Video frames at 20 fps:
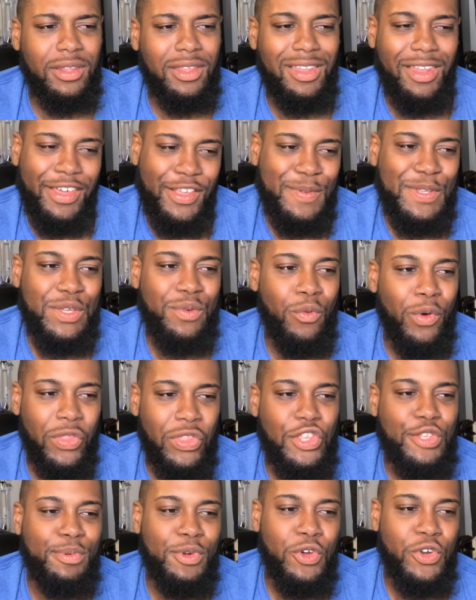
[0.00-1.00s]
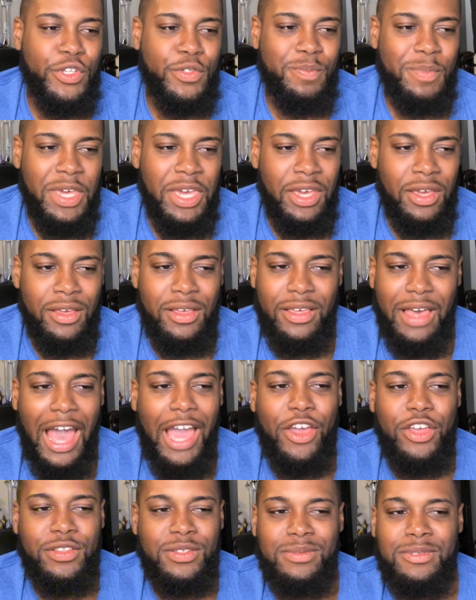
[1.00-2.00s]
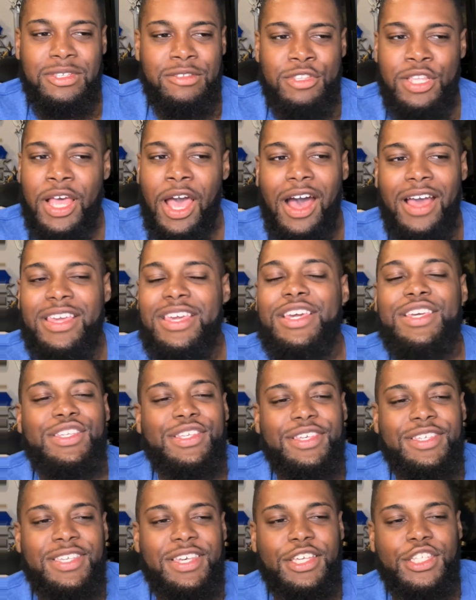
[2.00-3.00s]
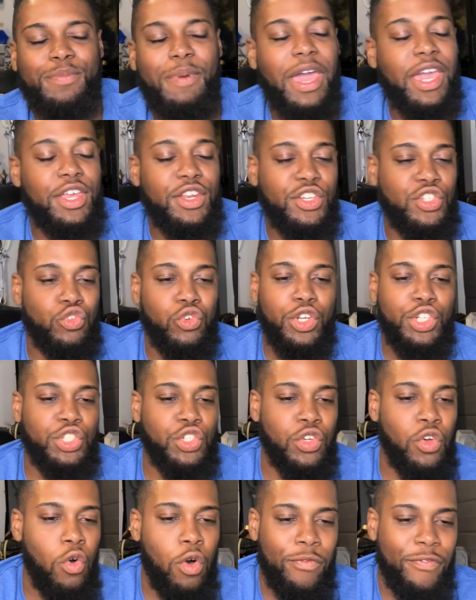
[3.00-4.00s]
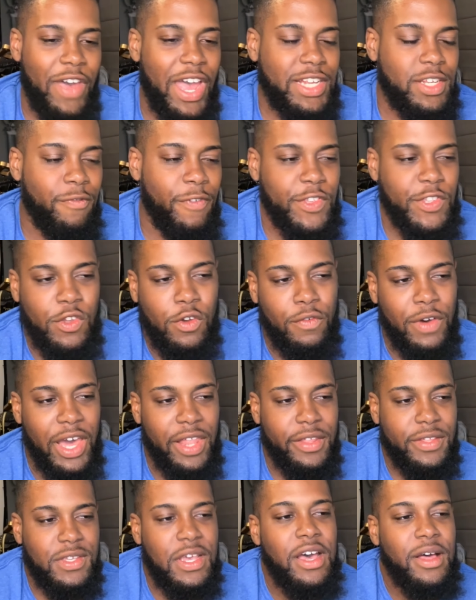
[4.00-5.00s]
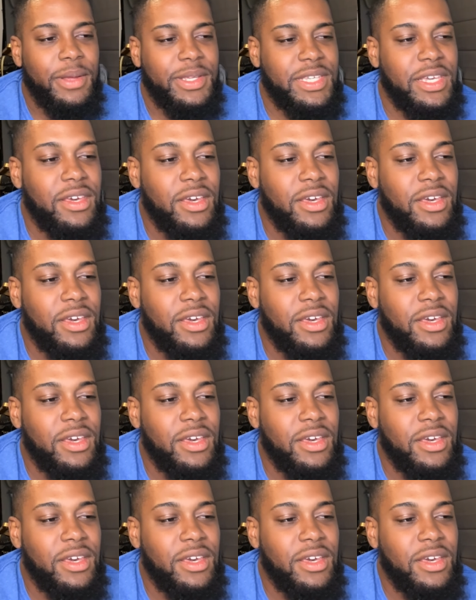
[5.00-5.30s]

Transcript: Like, especially with the Splagooters being, I could easily see a spike in just traditional, old-fashioned physical violence. Let's see.